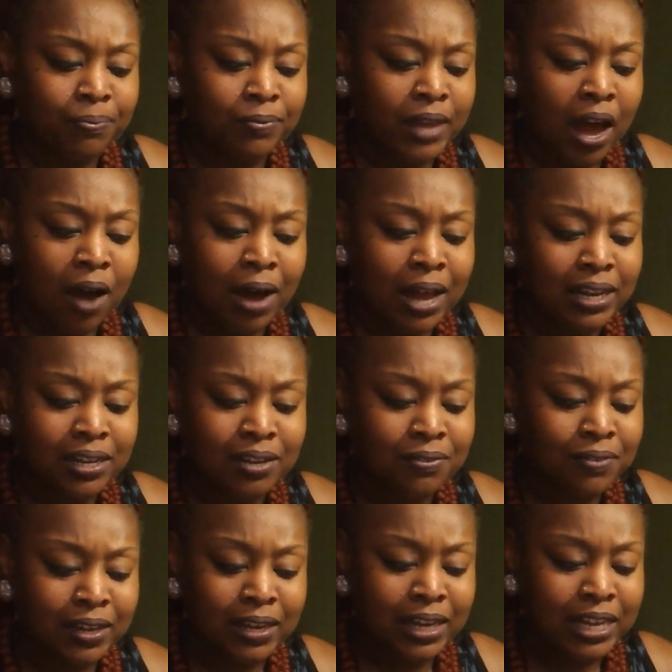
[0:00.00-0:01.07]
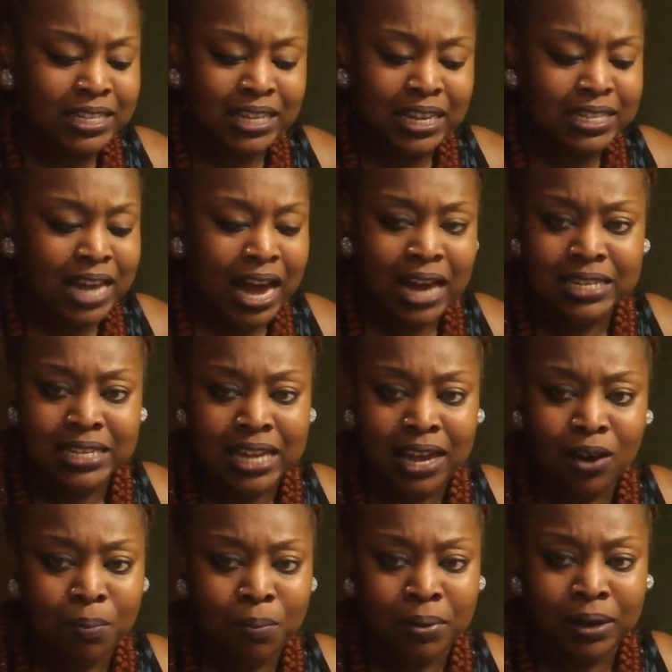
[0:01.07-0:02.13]
y'all. I live it's it's hot as
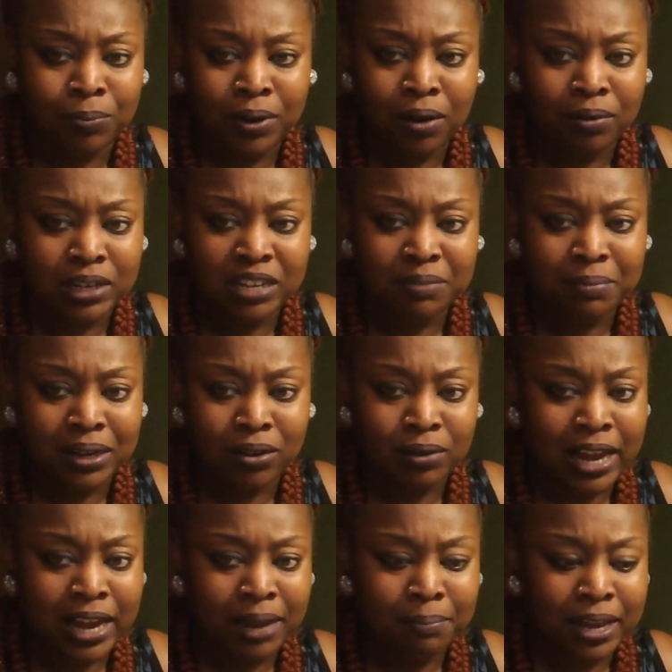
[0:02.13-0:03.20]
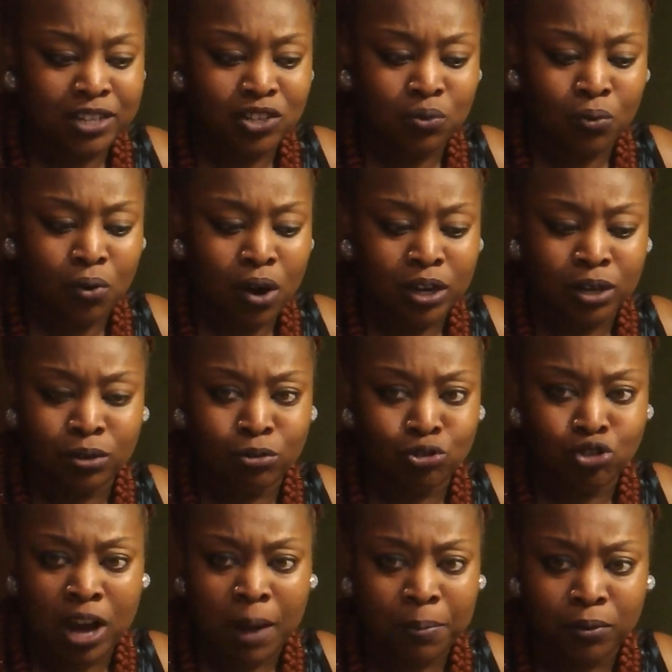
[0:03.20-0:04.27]
hell, but we don't live by no like major water, no
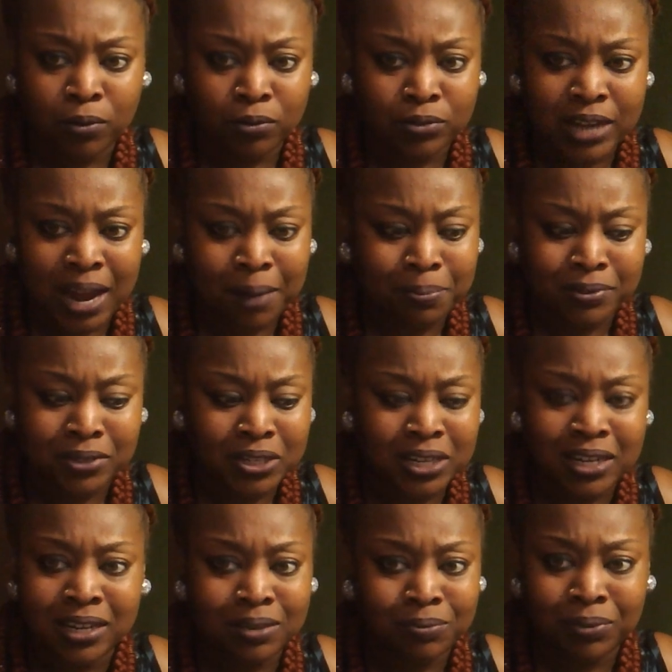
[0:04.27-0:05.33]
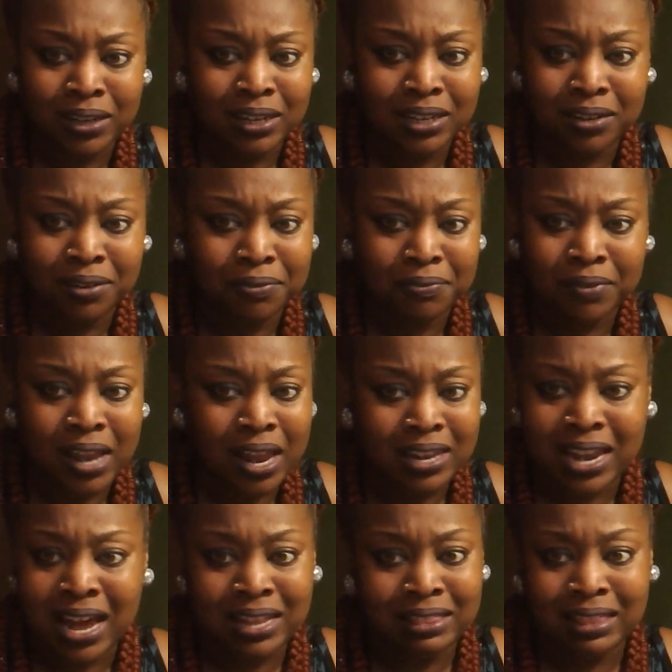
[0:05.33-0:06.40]
tropical type of shit. We live not,
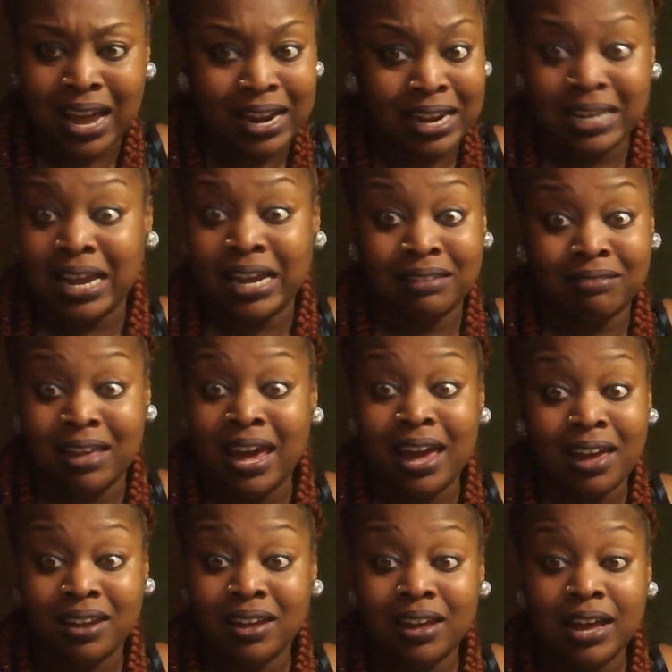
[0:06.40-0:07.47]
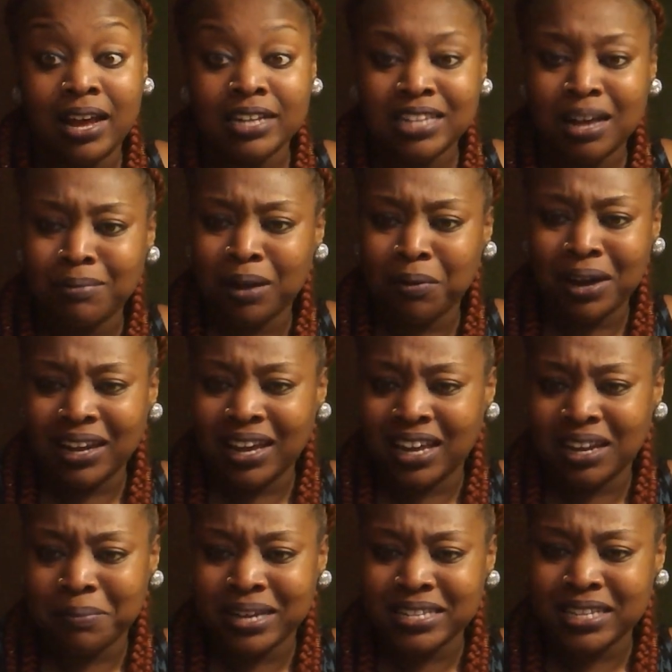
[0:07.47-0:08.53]
not like it ain't that. So I'm like, why the hell
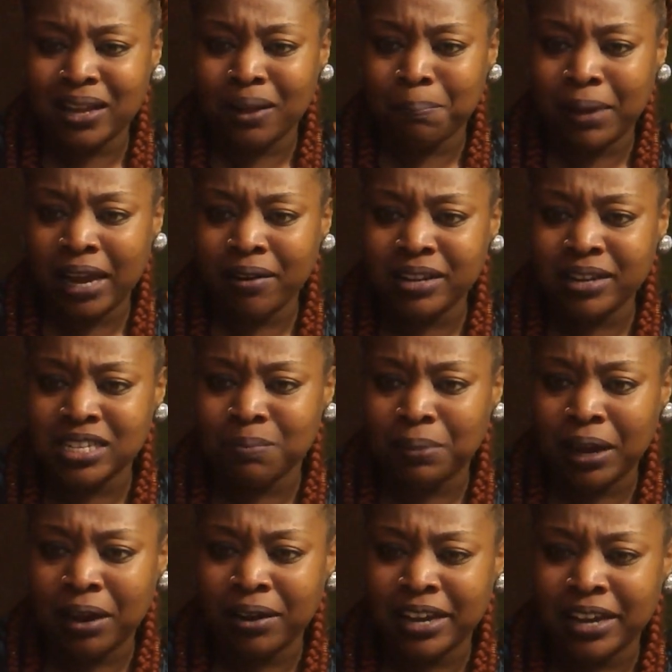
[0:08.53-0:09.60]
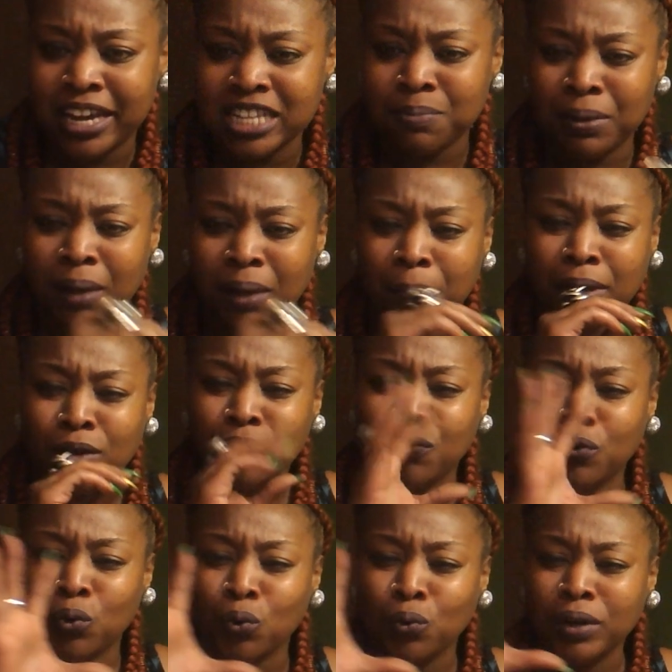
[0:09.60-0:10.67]
am I seeing parrots and parakeets, big
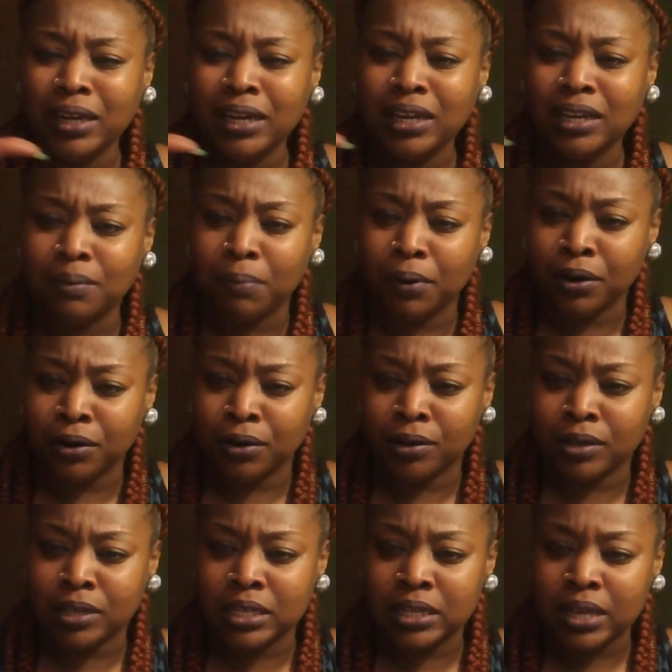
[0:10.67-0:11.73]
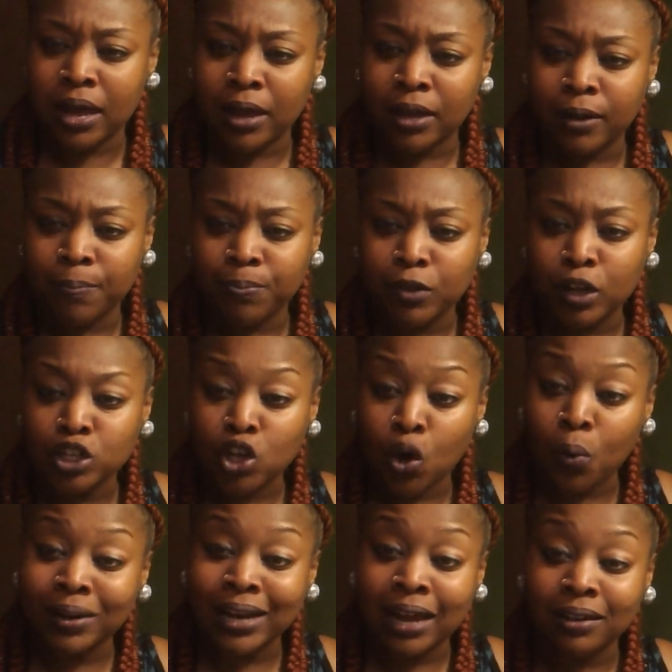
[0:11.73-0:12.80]
beautiful green birds?
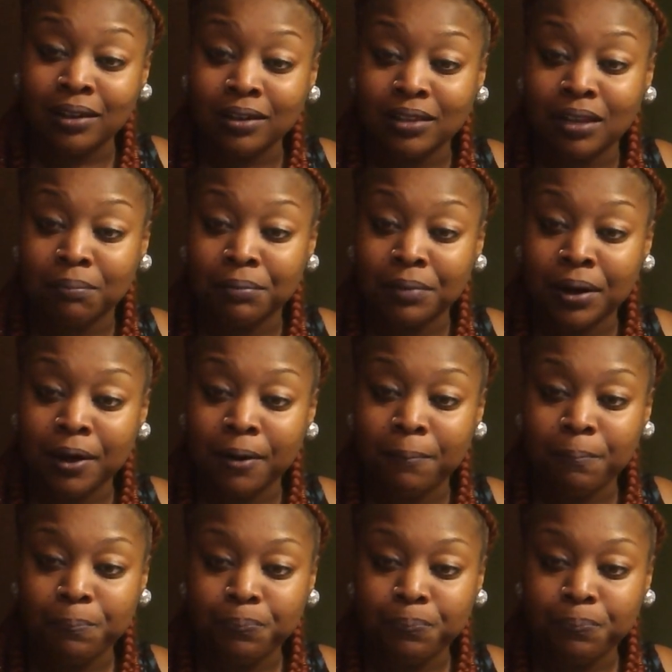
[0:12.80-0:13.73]
So when I looked them up,